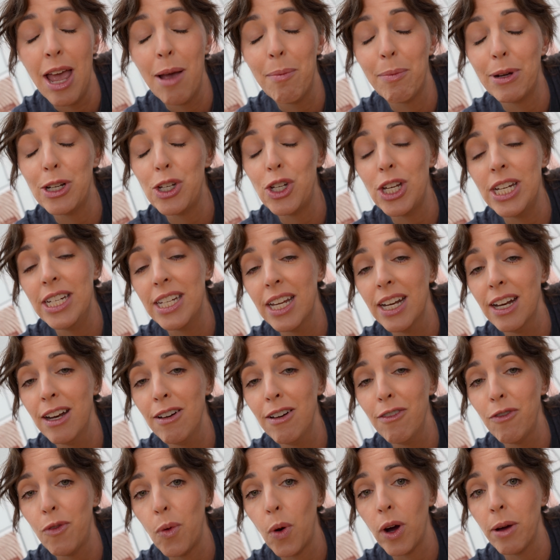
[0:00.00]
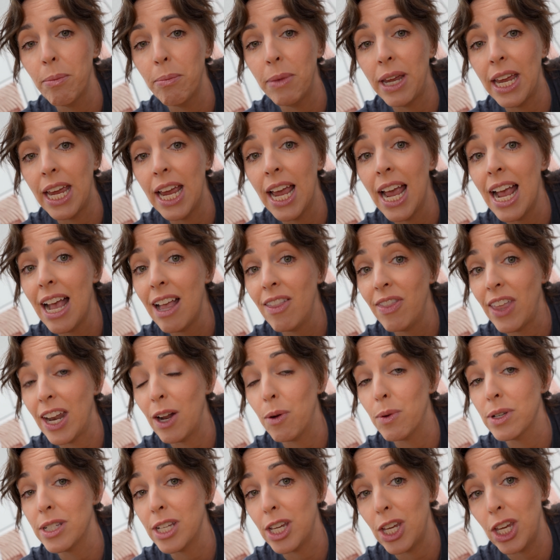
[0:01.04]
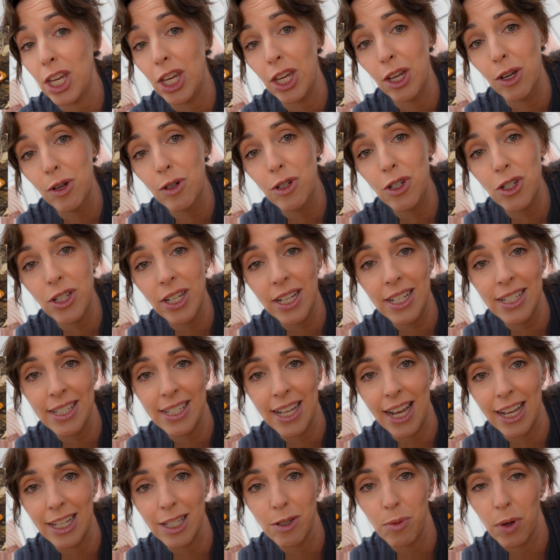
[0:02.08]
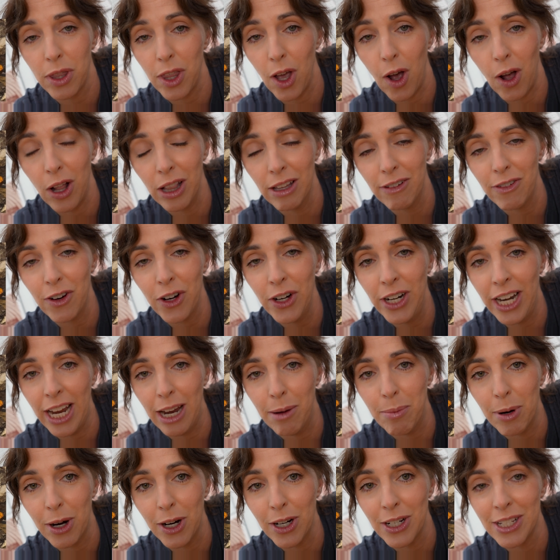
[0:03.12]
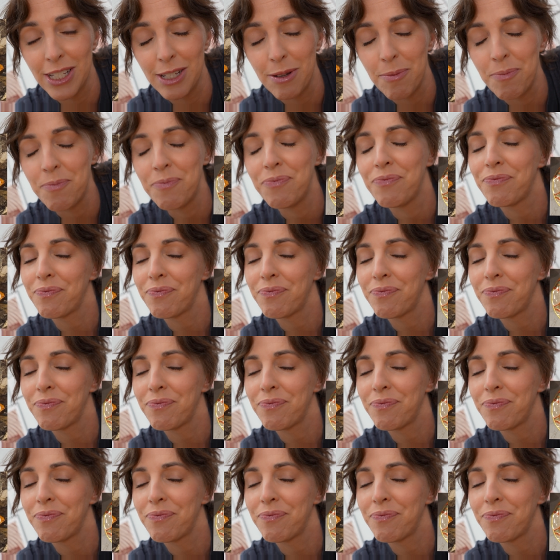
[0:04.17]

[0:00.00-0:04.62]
but she did inform me that it was a huge success with all of her neighbors